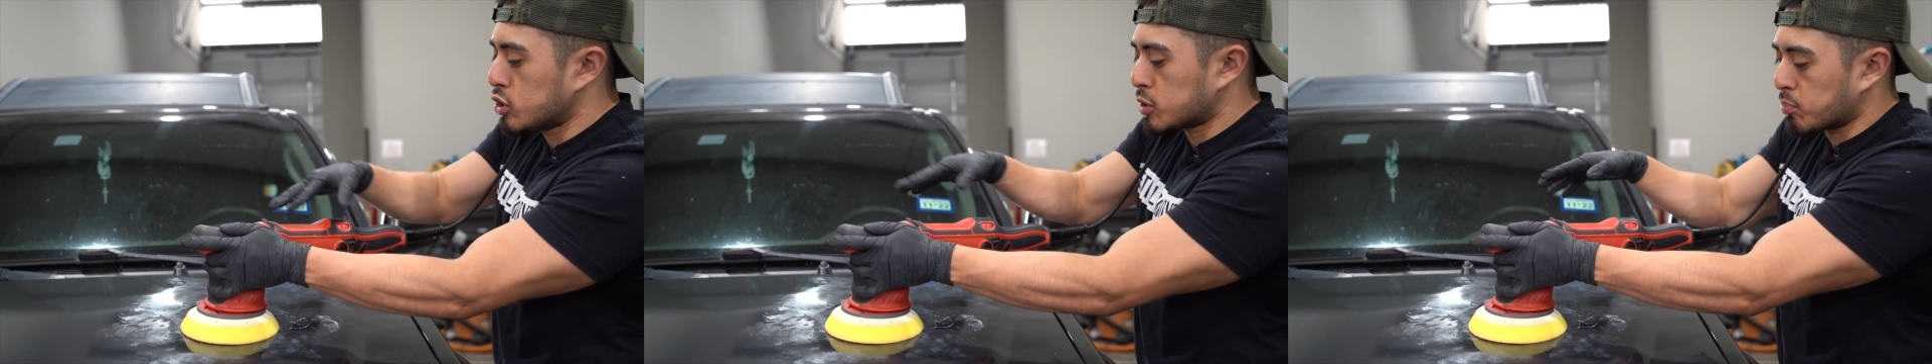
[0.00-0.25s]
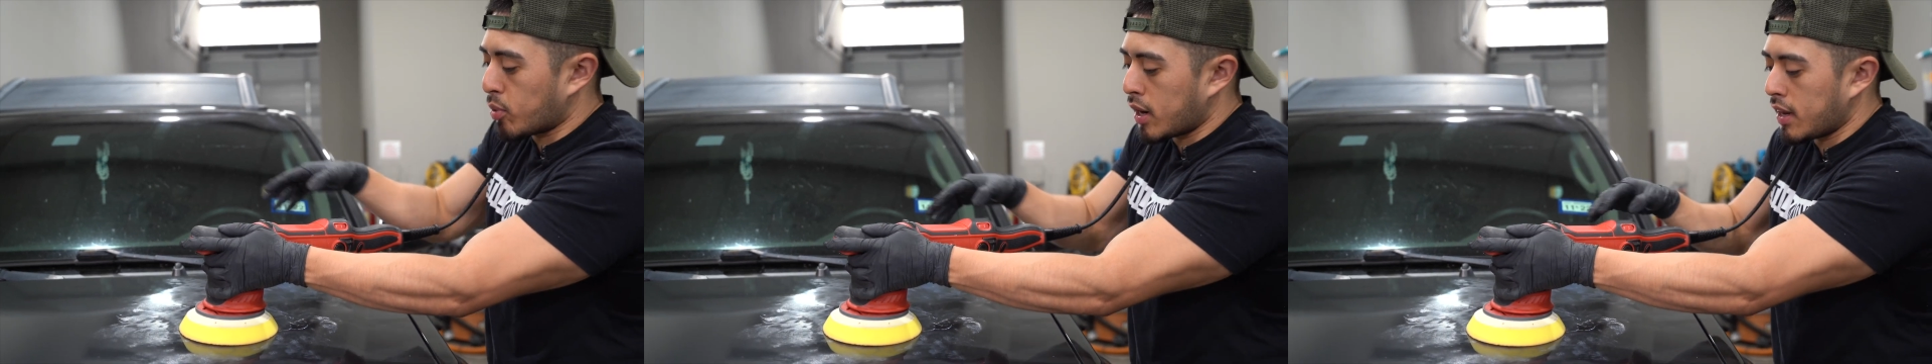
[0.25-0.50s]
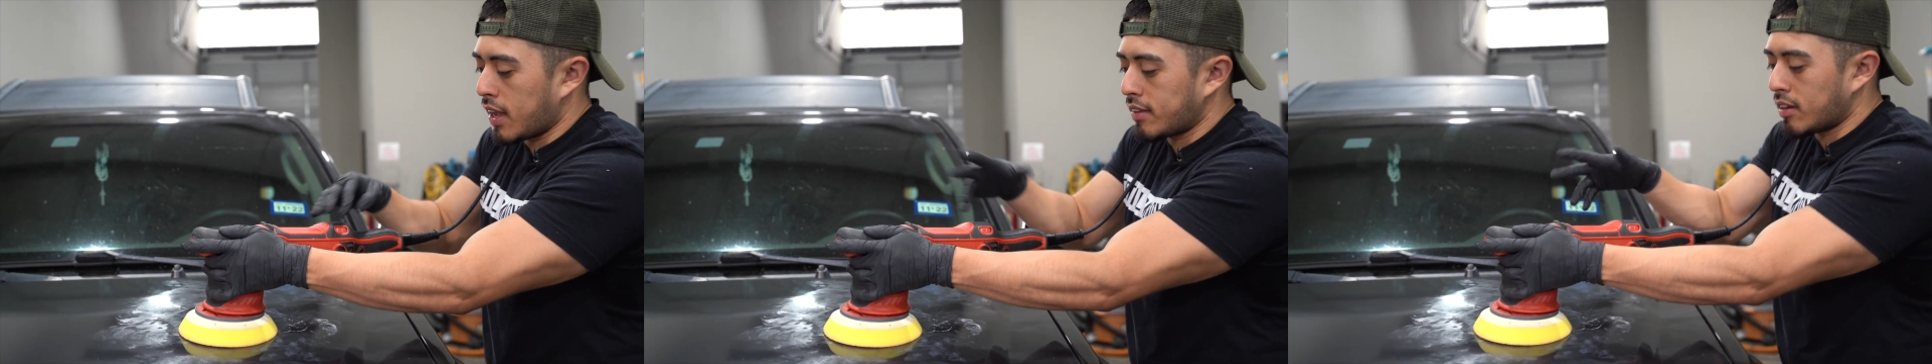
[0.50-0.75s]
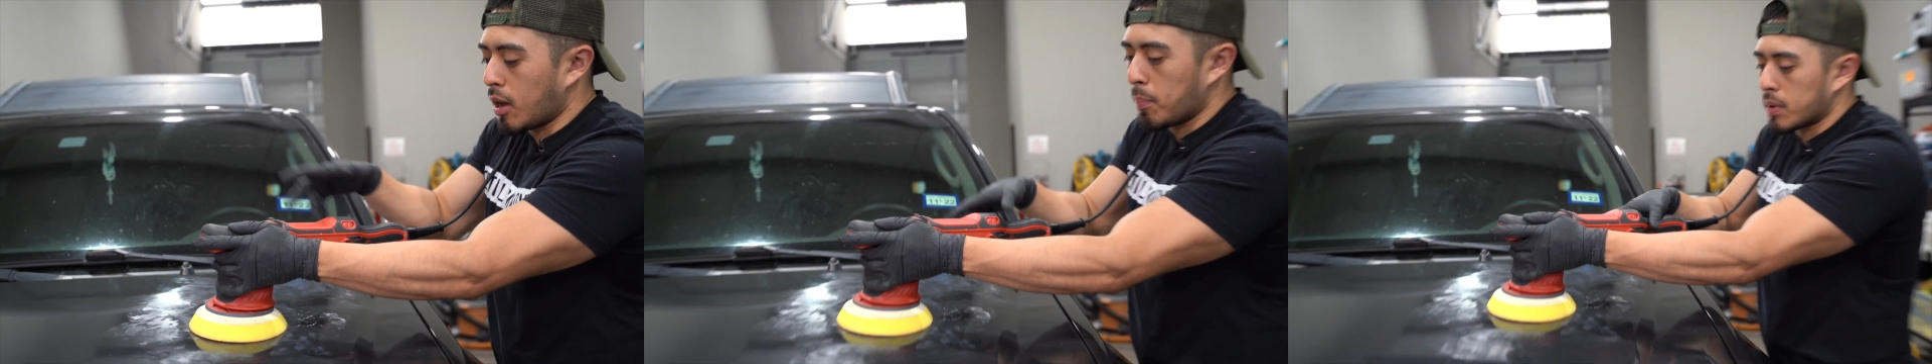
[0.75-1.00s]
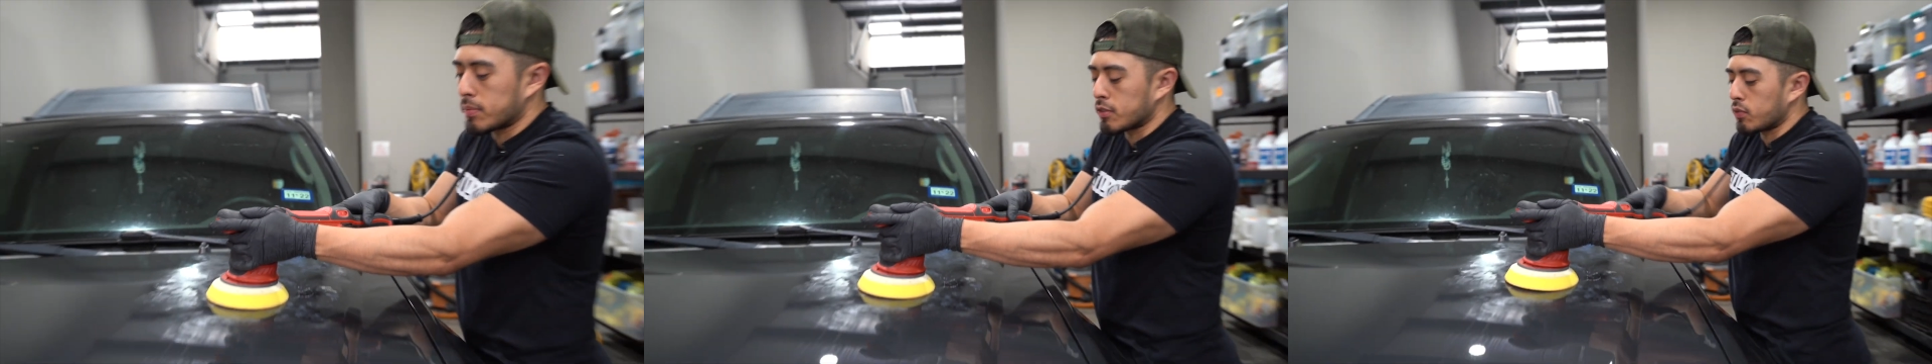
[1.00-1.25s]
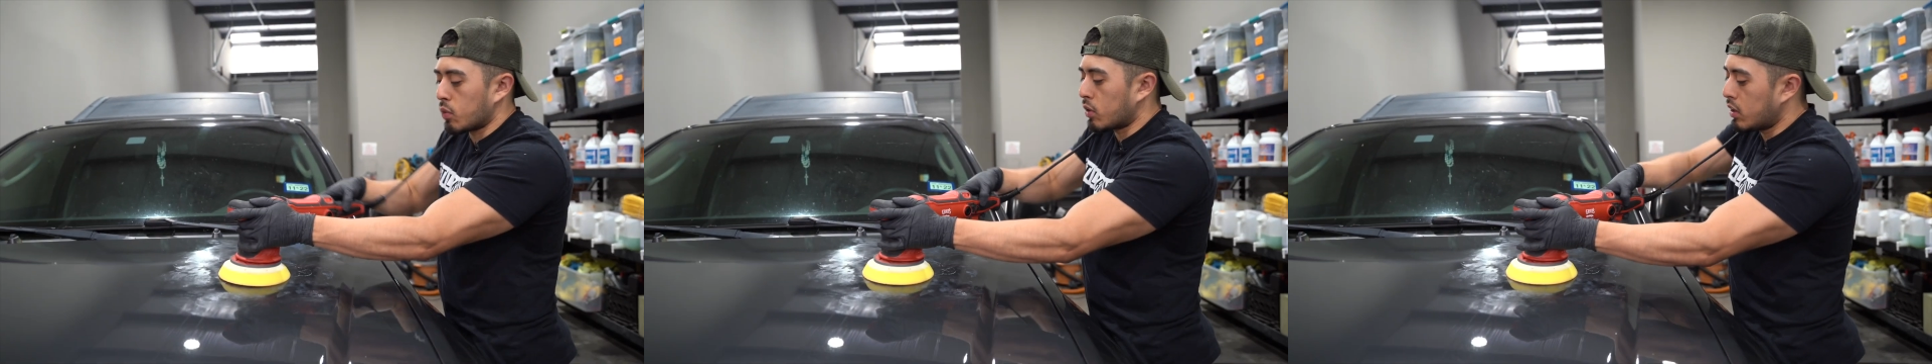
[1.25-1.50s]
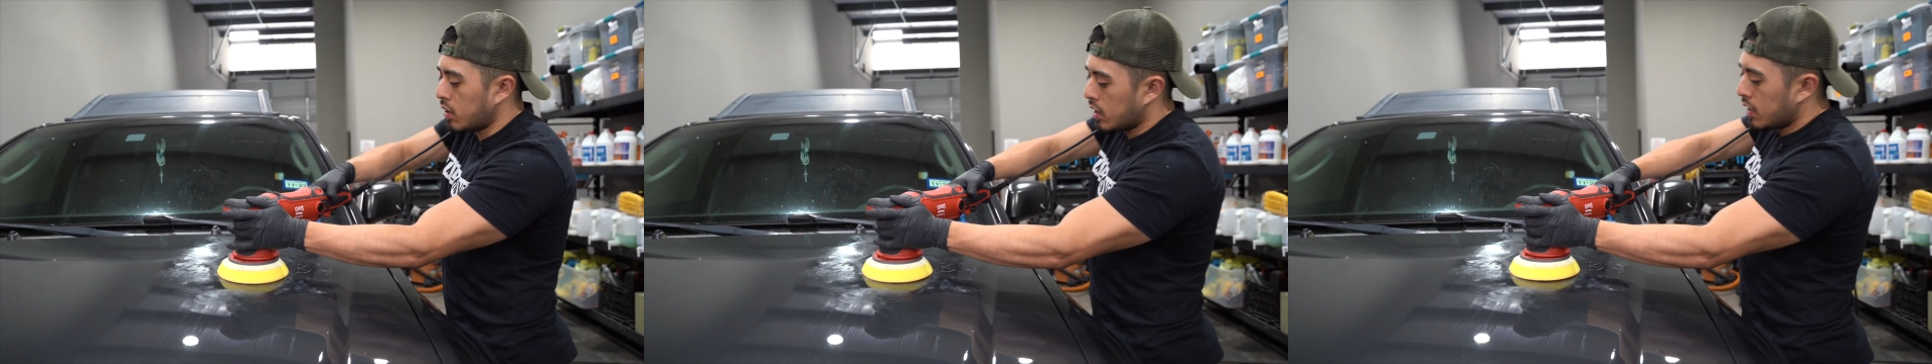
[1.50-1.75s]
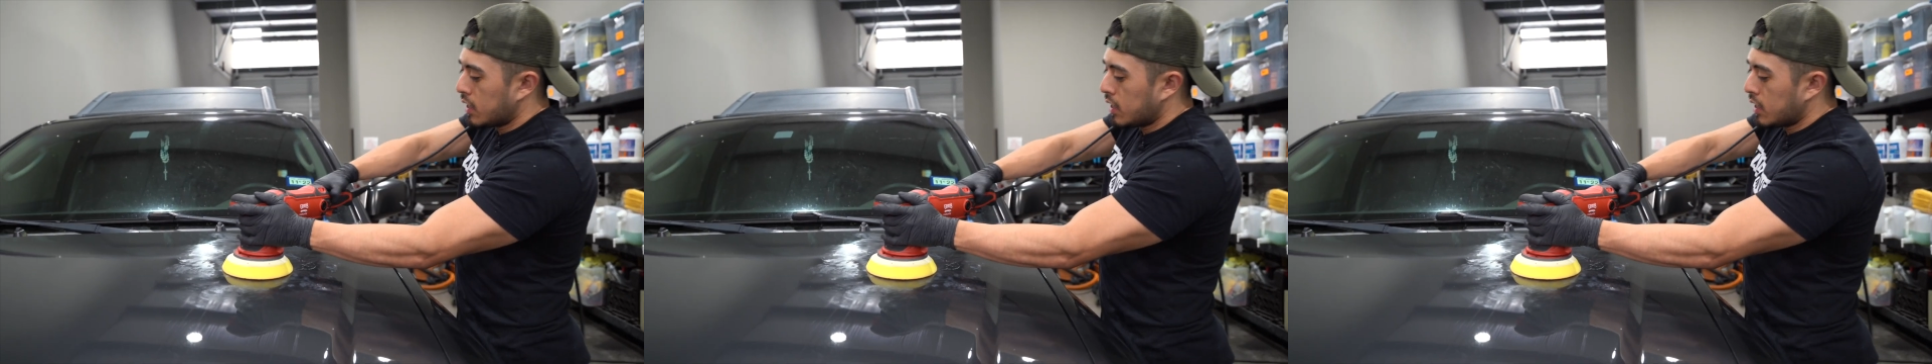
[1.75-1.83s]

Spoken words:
spread it, and then up it up to 4.